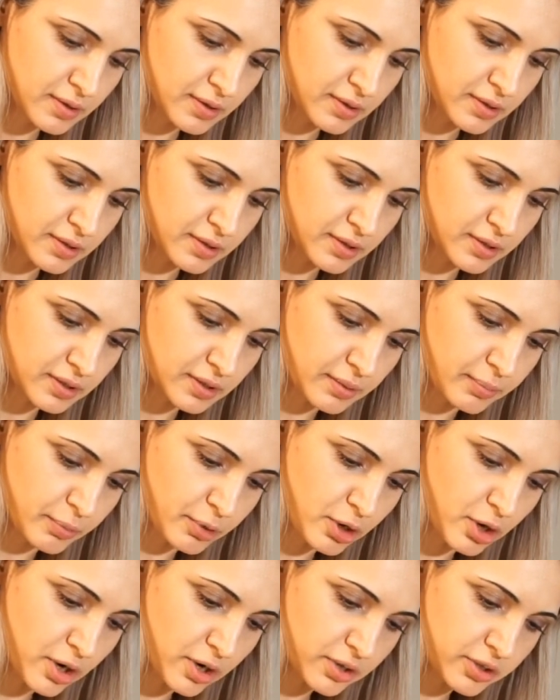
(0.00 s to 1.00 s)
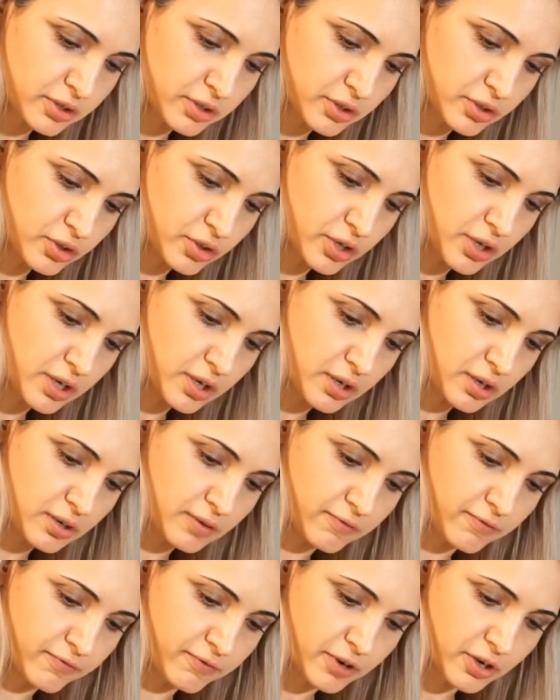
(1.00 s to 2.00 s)
This is some
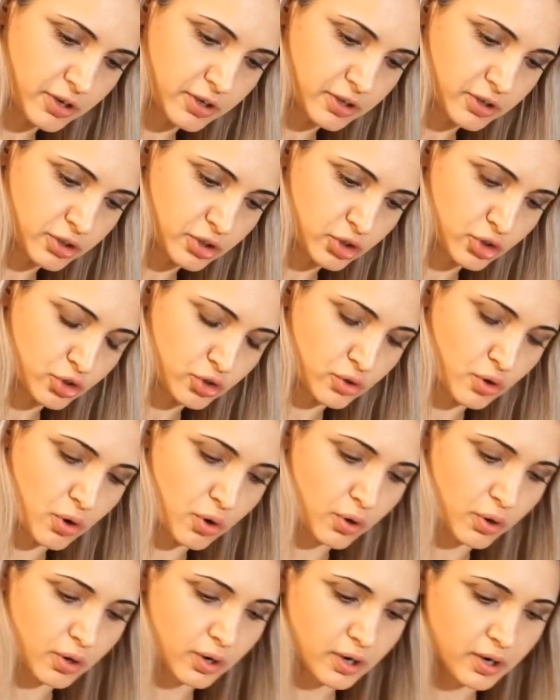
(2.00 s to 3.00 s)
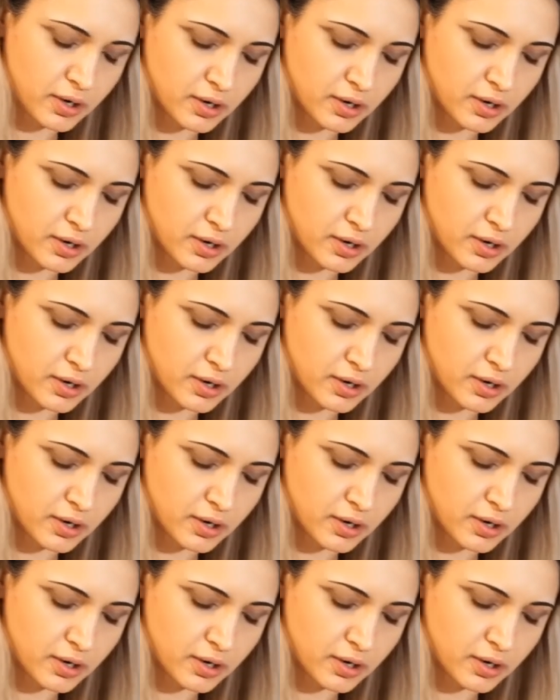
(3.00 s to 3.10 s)
concentrated, very strong